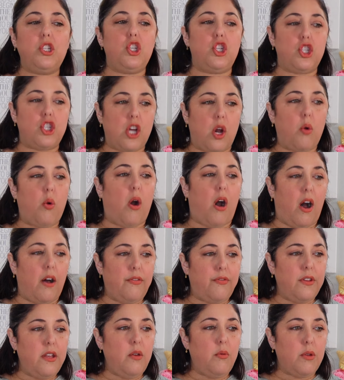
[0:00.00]

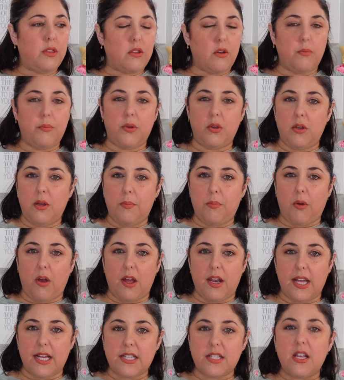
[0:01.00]
show-offy with their beauty
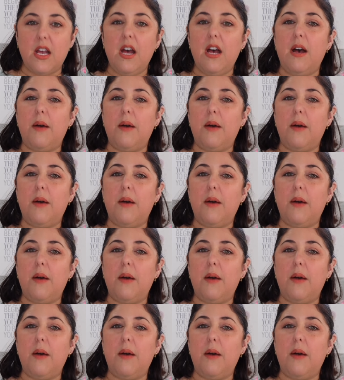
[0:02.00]
products,